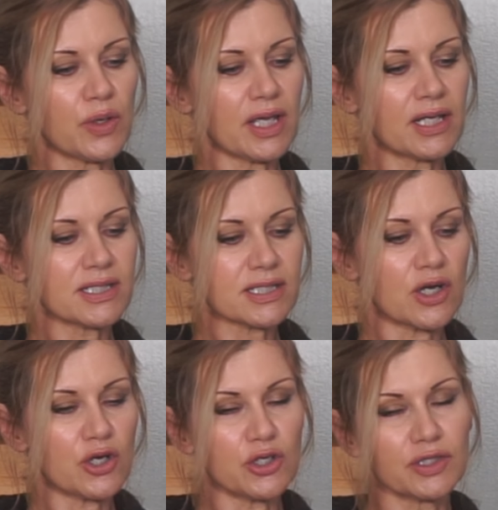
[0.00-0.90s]
It is
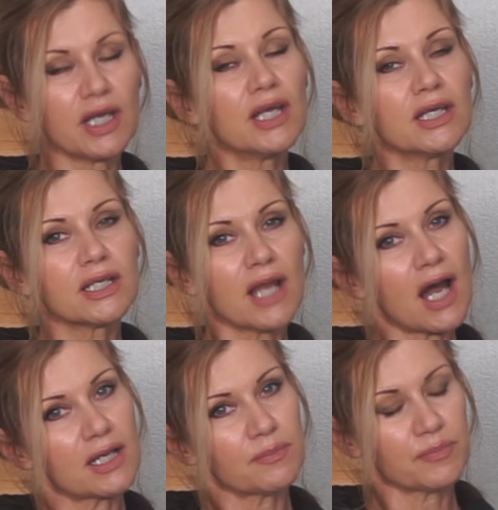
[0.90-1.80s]
called
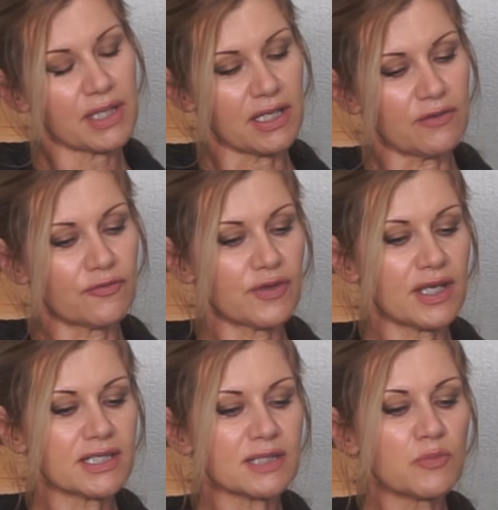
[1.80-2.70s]
Not Beef.
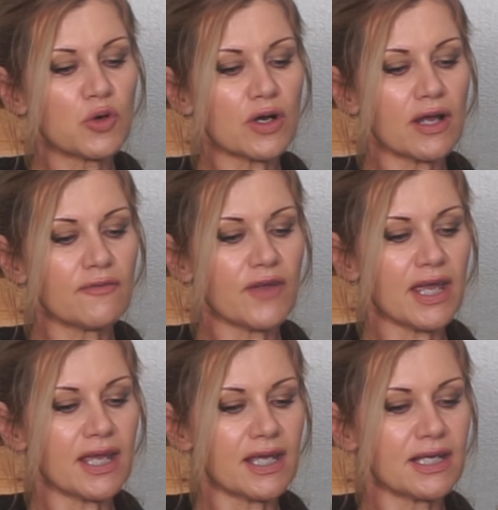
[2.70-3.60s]
It's more of
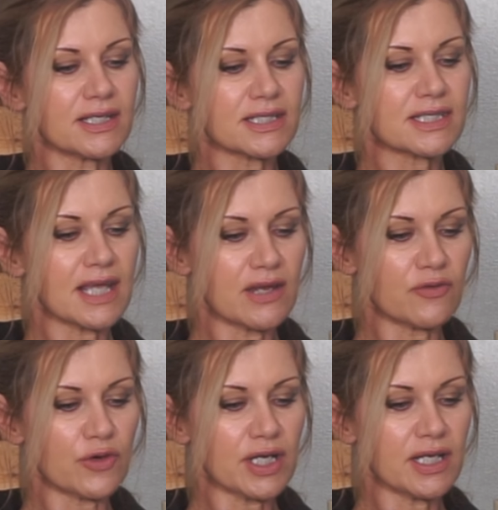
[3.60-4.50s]
a
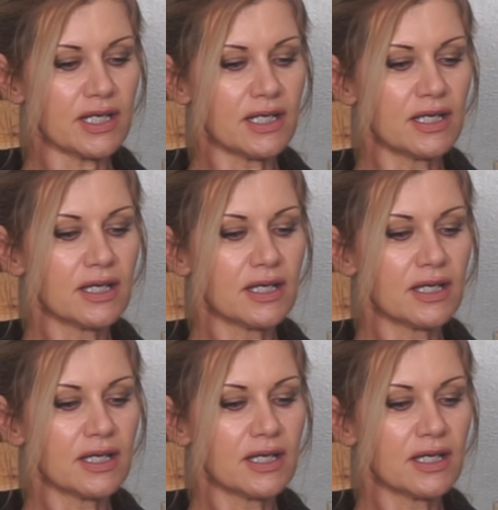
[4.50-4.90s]
savory,